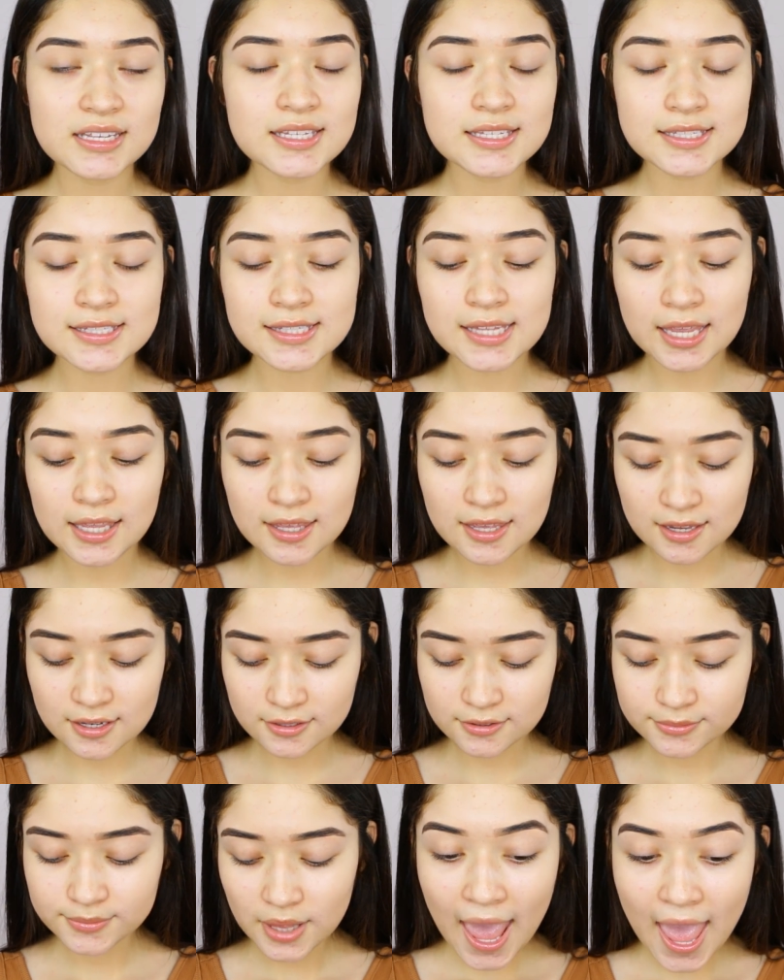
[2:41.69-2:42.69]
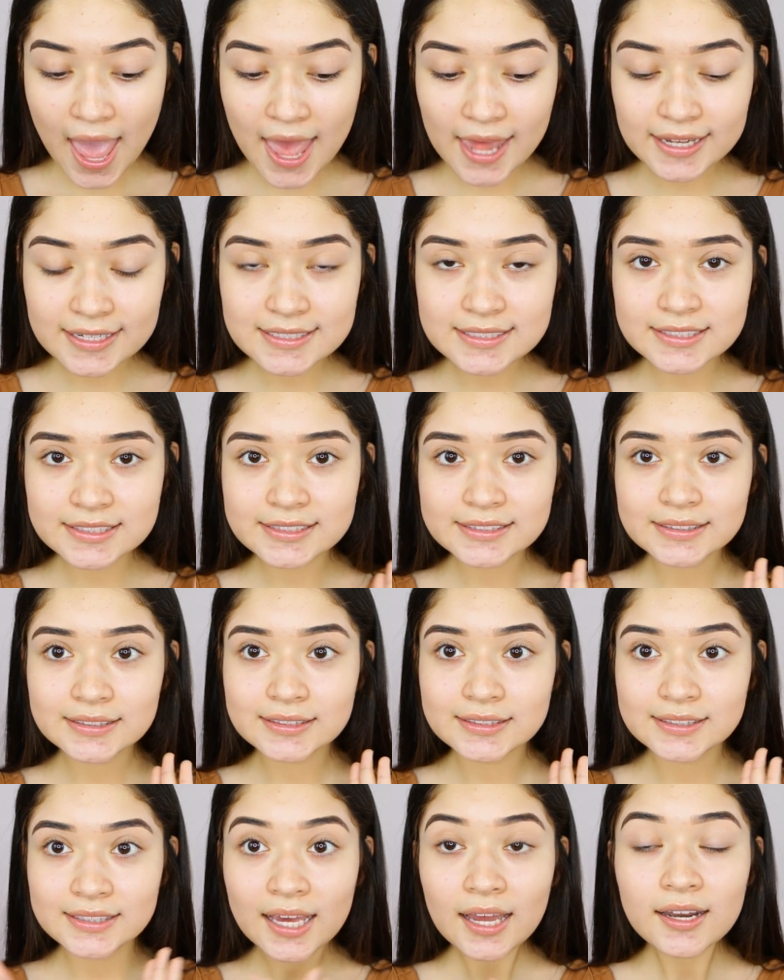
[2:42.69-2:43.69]
saying it. And
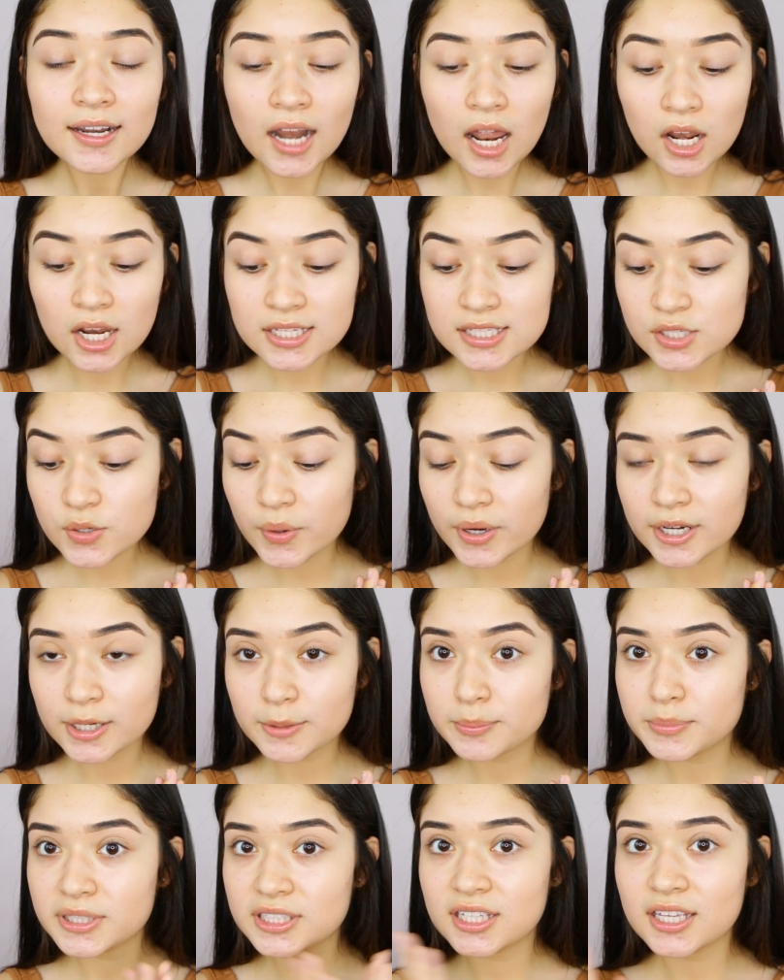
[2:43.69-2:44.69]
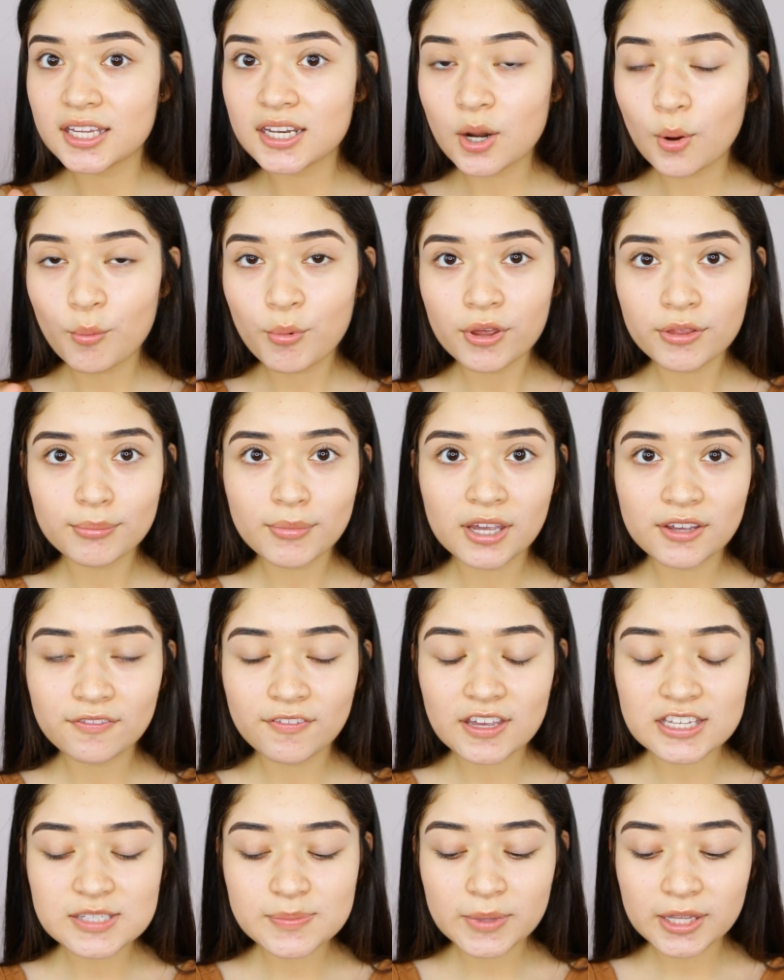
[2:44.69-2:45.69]
yeah, now let's go ahead and begin with my
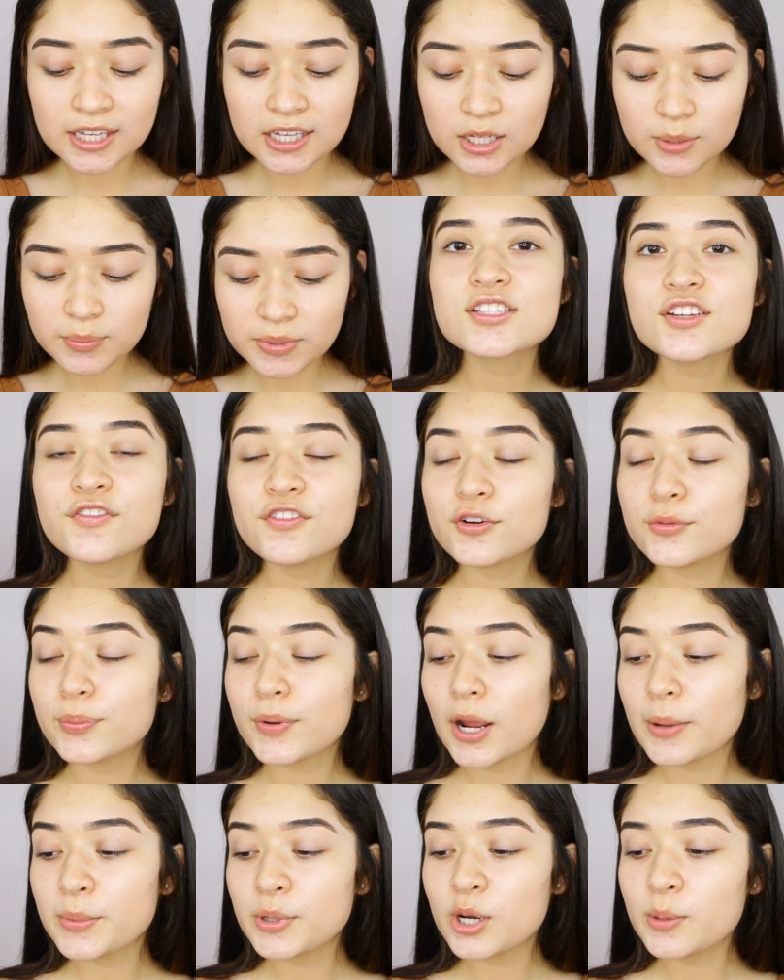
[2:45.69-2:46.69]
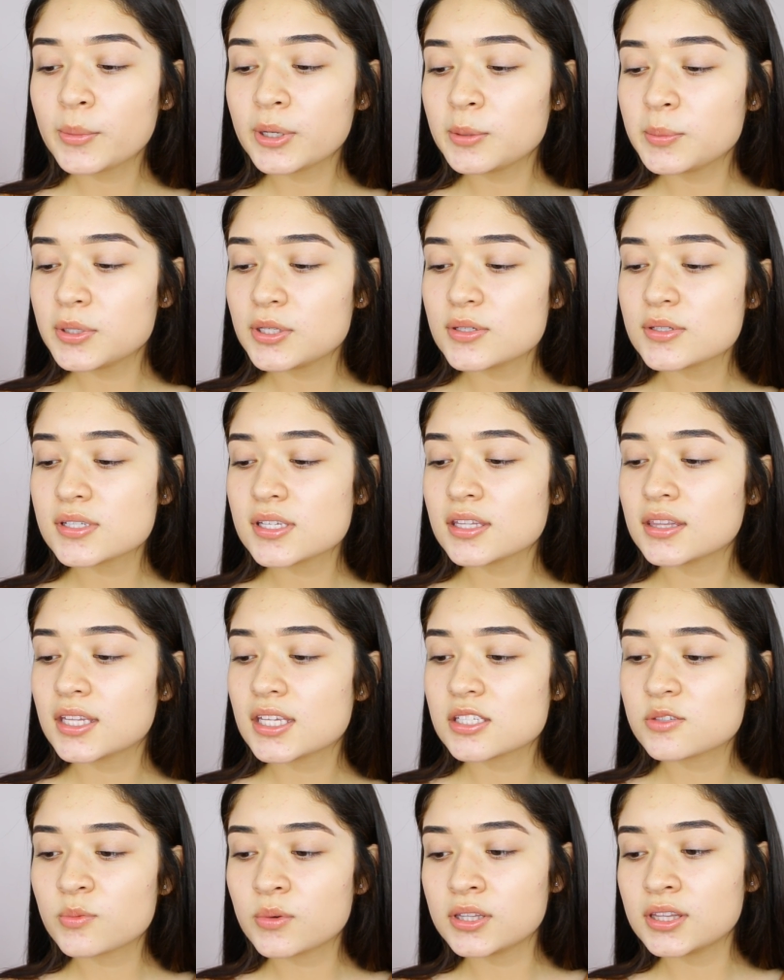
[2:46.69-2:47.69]
face makeup. So for primer, I'm going to be using
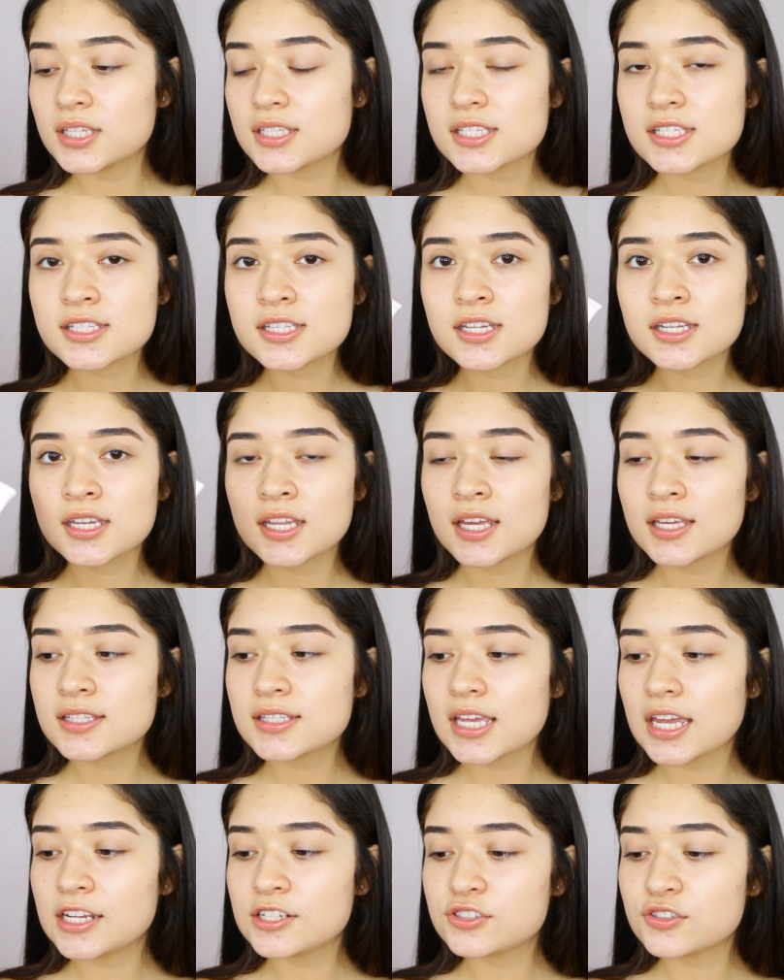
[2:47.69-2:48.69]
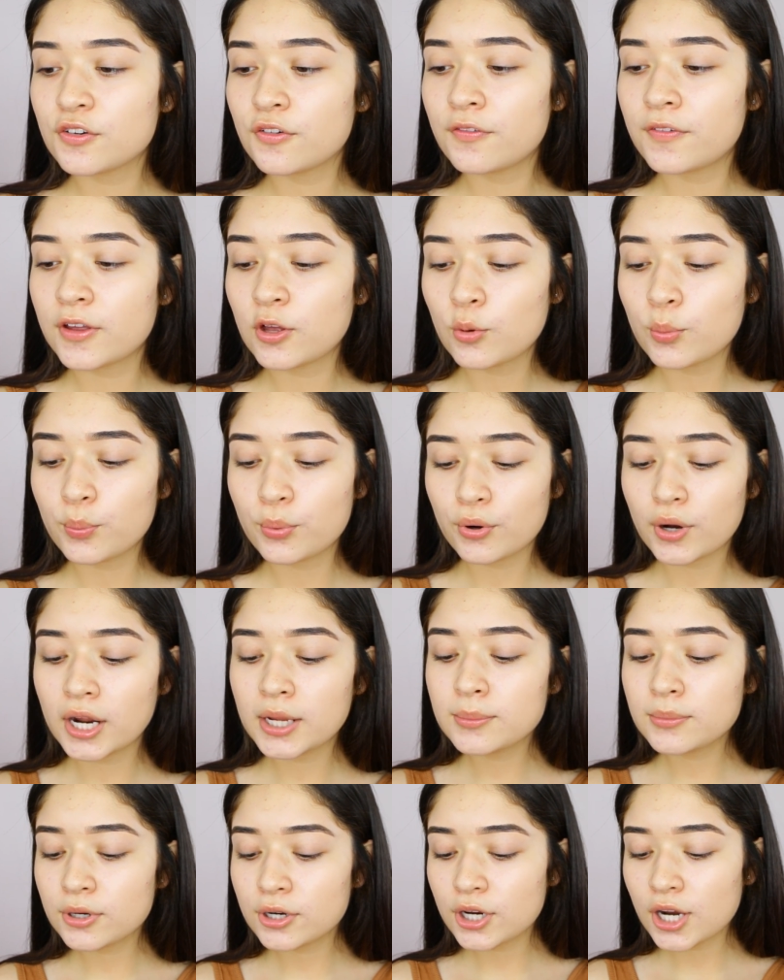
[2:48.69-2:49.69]
this one. This is the NYX Angel Veil
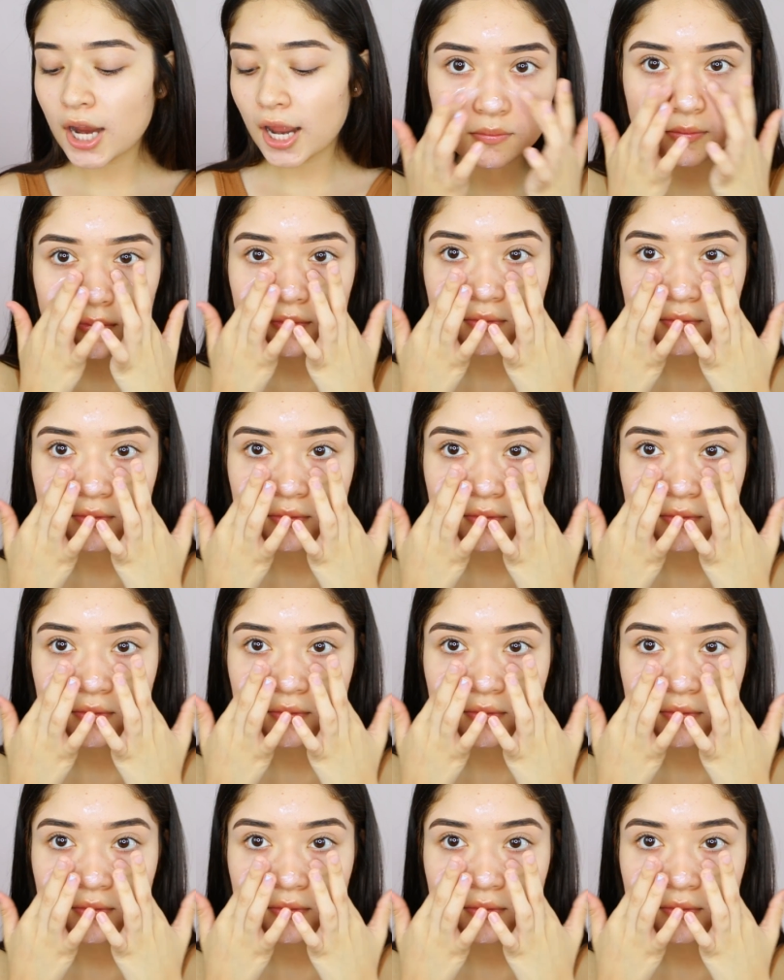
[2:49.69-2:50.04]
Primer.